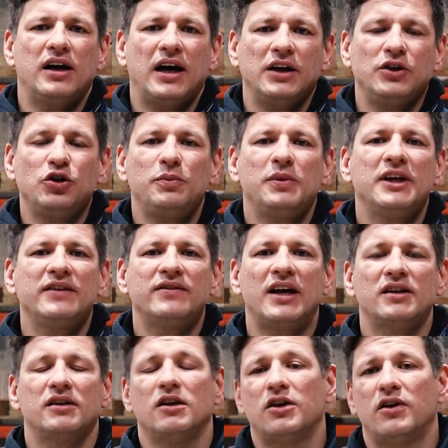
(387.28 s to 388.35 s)
I do believe
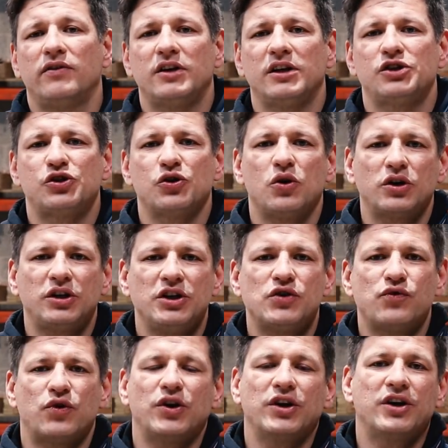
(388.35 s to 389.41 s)
that a lot of the shortage
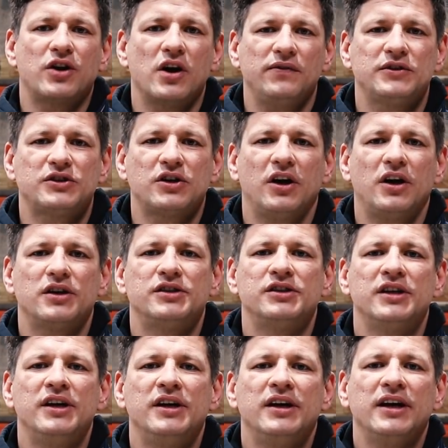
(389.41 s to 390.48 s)
for the graphics cards
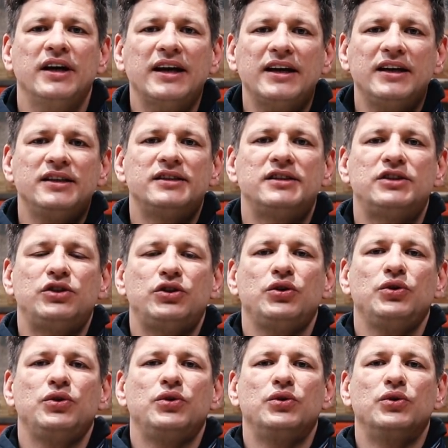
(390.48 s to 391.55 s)
is
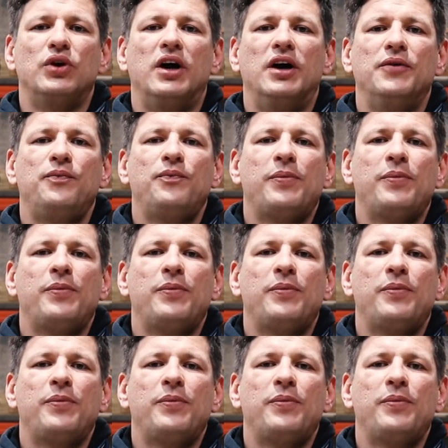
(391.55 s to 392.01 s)
to